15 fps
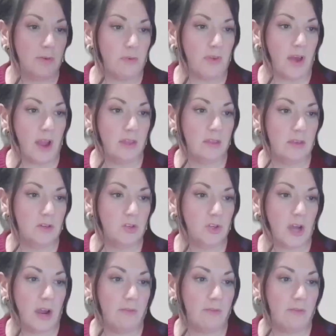through that in the
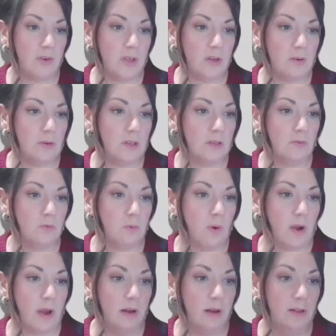chat for you as
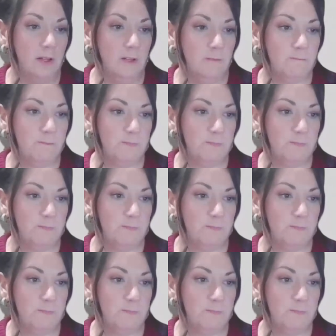well.